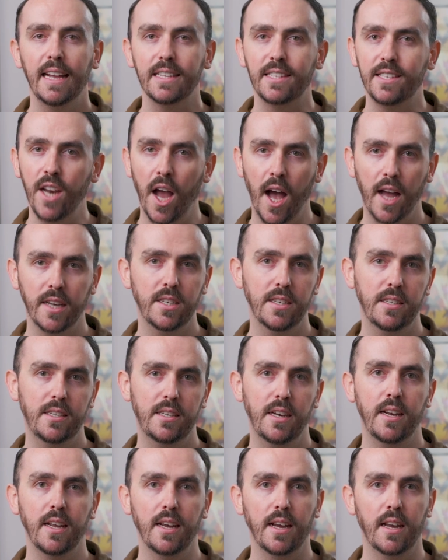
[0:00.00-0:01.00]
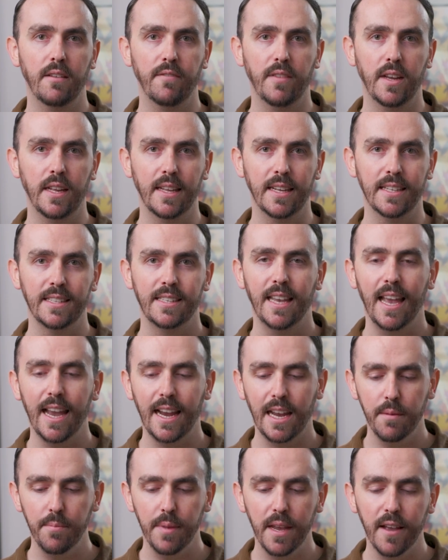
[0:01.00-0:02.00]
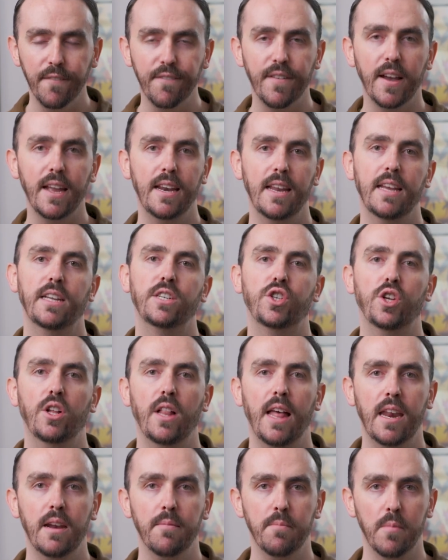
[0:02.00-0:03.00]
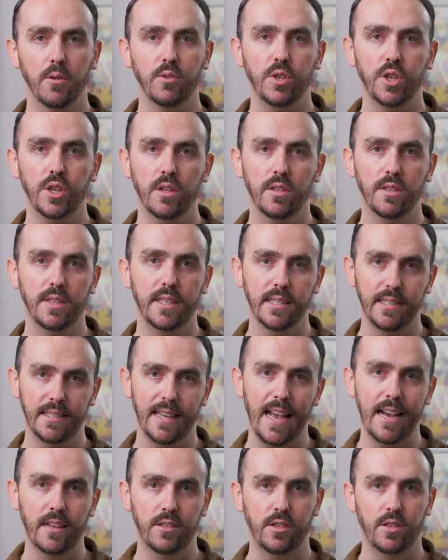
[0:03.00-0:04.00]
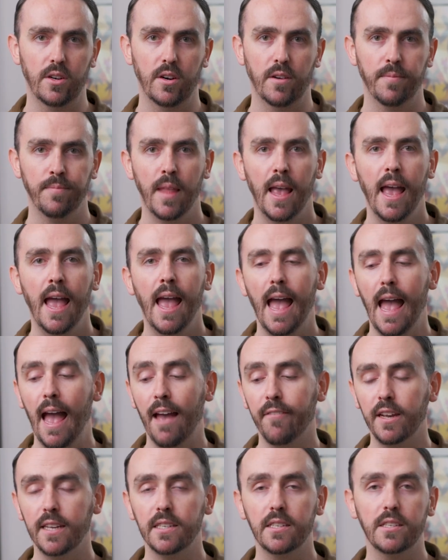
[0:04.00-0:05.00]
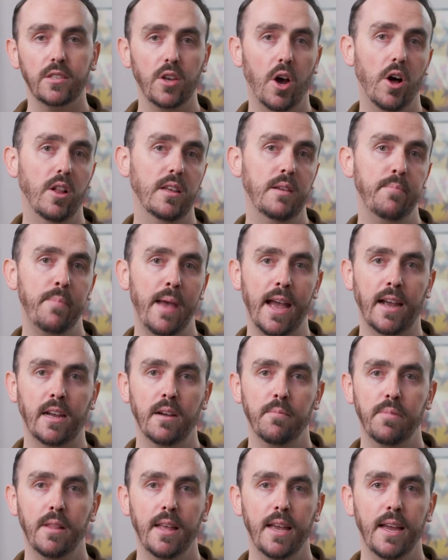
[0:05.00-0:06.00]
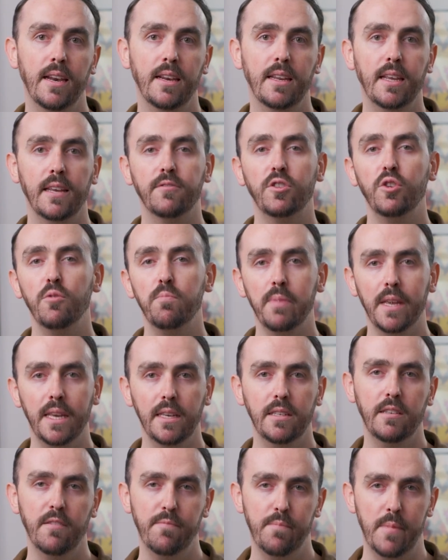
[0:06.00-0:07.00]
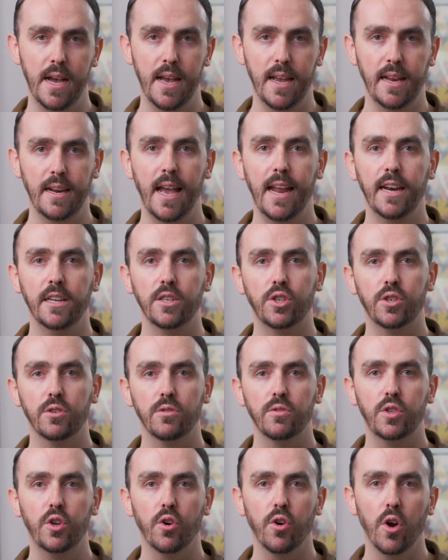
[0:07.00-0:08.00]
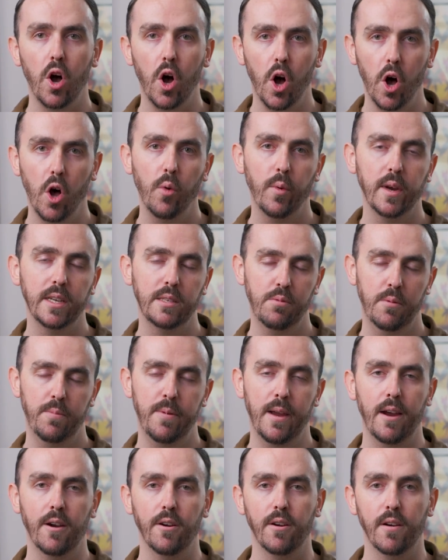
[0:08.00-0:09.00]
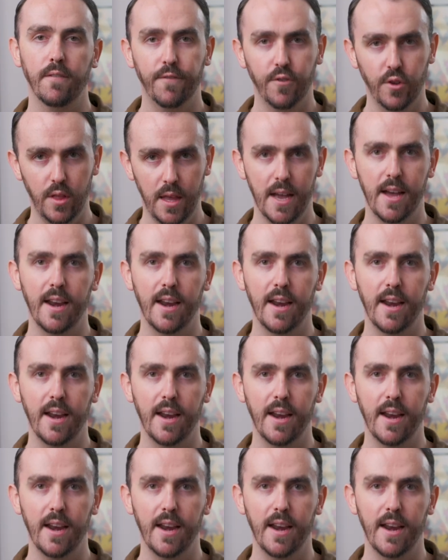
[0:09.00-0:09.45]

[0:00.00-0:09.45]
It's not just an inconvenience, it can be a financial and emotional disaster. Having a solid backup plan gives you peace of mind and ensures you're always prepared for the